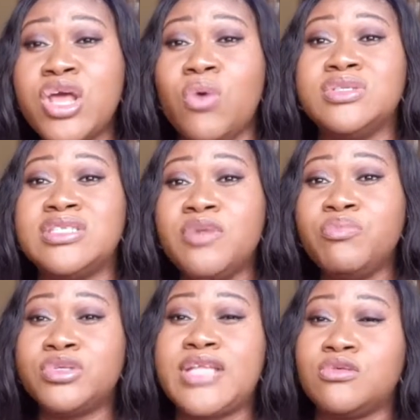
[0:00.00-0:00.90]
there was a
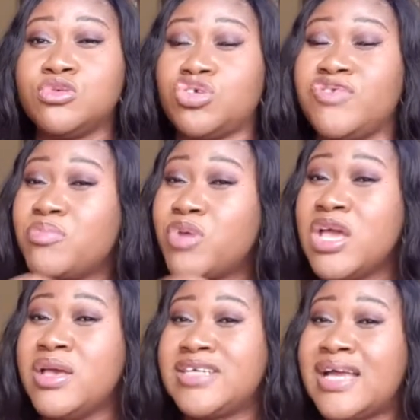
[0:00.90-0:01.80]
book that could solve
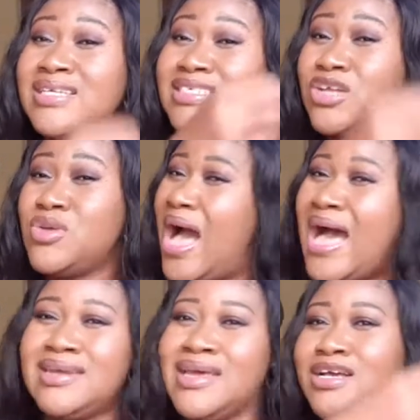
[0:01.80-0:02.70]
a challenge that you
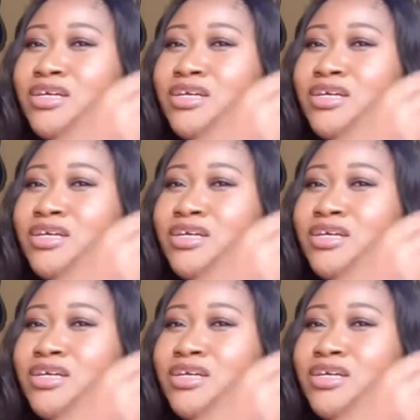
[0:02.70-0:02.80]
had